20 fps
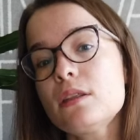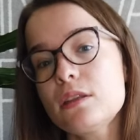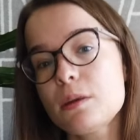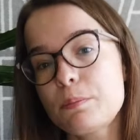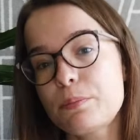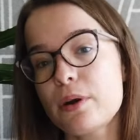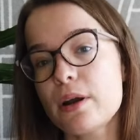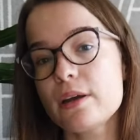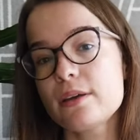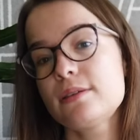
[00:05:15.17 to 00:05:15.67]

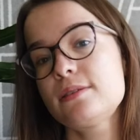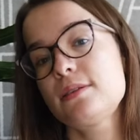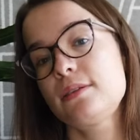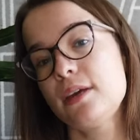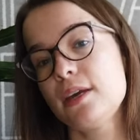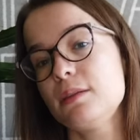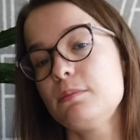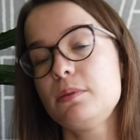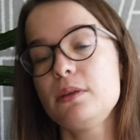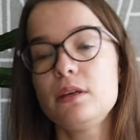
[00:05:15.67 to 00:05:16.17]
the
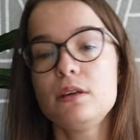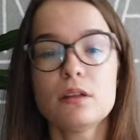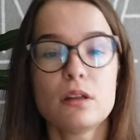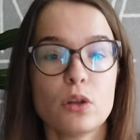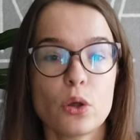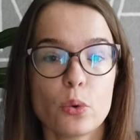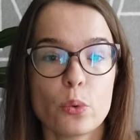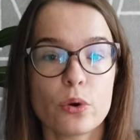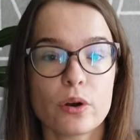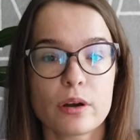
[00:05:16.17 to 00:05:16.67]
price can be
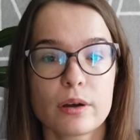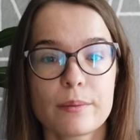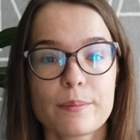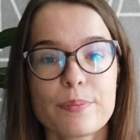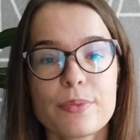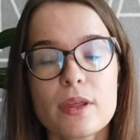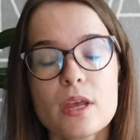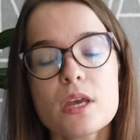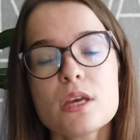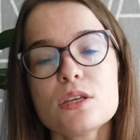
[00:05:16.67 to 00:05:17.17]
lower.